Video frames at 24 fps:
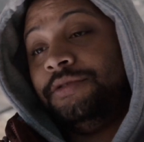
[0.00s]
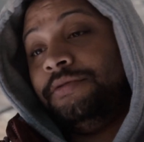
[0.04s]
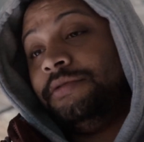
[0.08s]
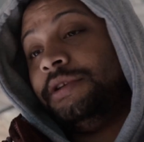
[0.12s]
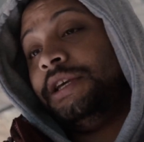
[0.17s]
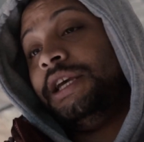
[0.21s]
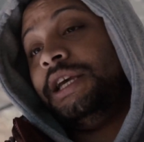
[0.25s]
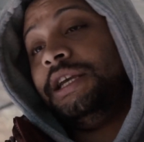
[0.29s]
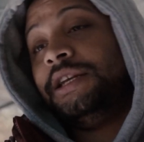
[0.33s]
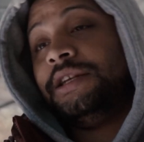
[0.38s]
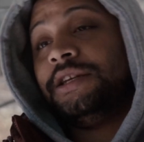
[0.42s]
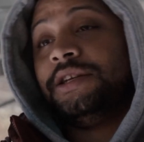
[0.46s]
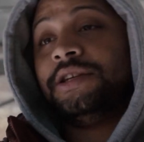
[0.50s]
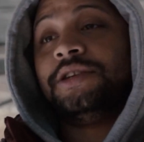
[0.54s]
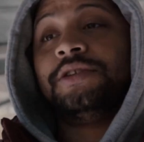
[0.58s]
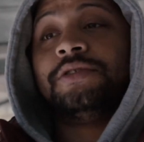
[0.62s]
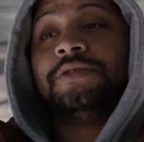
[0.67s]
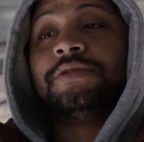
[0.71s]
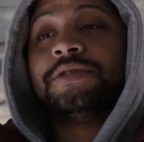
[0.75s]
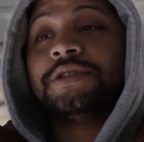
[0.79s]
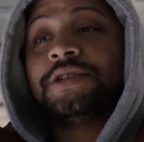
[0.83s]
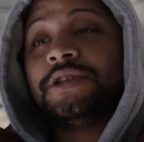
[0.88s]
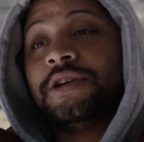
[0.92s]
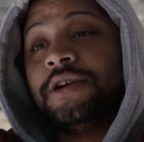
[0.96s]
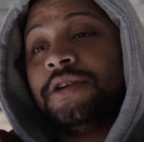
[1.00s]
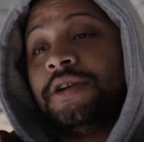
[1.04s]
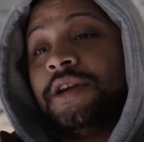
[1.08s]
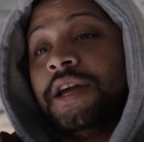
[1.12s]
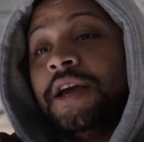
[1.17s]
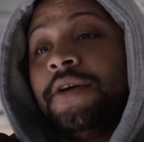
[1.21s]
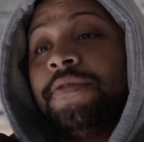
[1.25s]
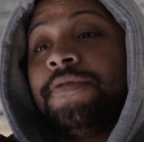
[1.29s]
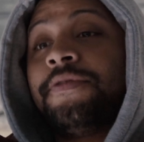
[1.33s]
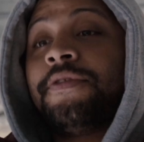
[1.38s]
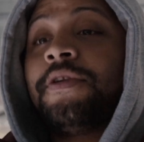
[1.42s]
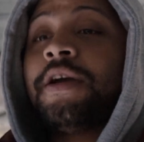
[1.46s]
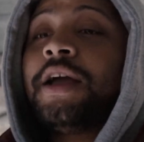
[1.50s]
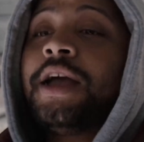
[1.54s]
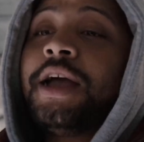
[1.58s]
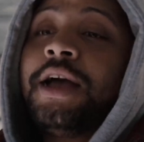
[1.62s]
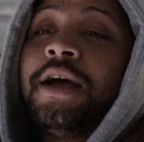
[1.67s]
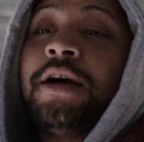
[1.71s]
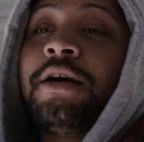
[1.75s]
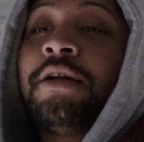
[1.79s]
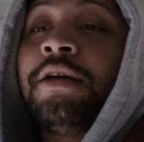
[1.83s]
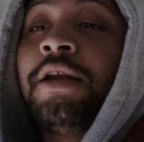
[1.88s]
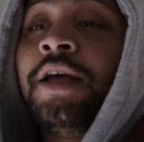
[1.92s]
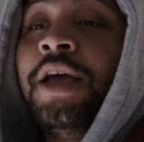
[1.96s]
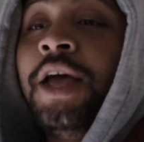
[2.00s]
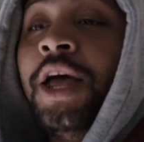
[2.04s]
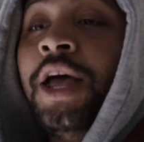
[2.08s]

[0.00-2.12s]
you need to do is turn that frown